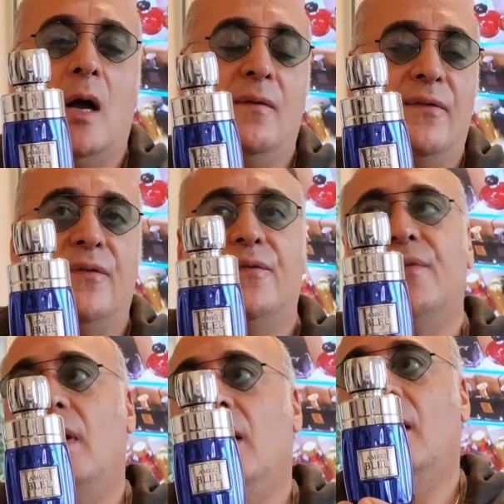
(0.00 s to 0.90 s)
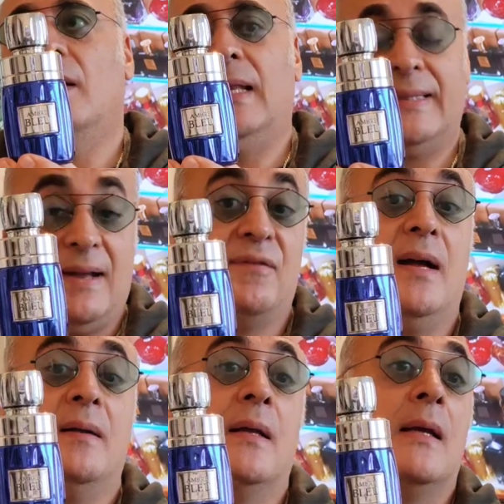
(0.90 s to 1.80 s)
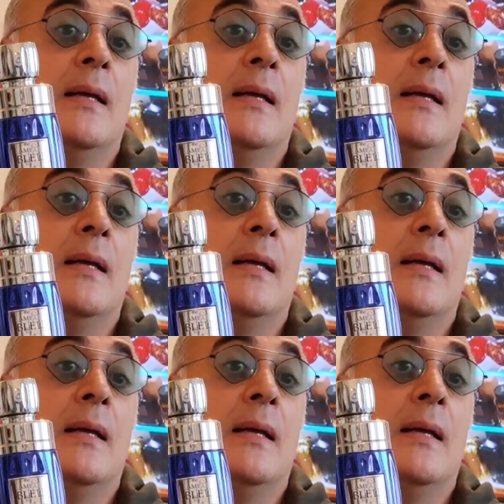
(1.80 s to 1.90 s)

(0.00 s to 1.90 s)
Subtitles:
of Latafa.